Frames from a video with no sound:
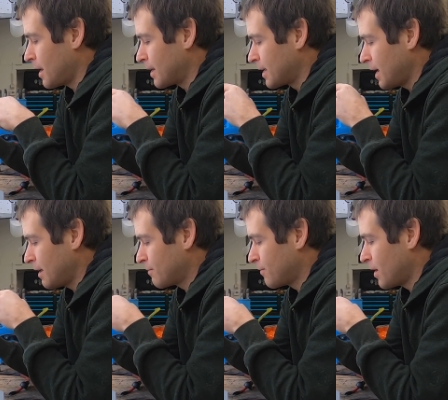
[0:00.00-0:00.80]
I
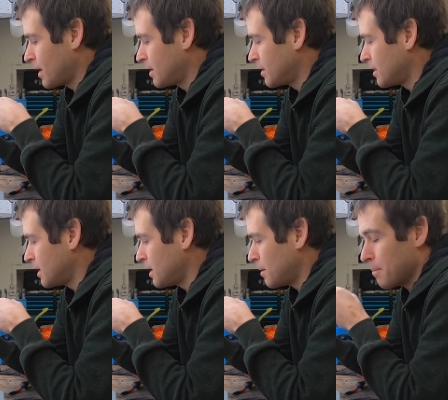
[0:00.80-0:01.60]
can't find
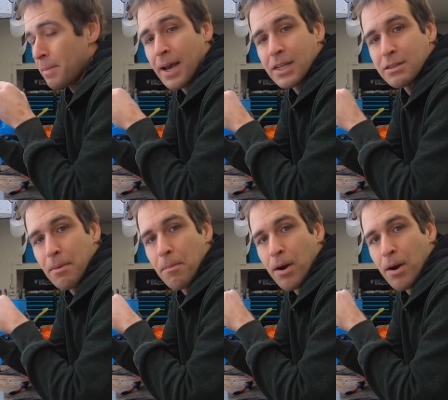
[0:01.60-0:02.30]
the maximum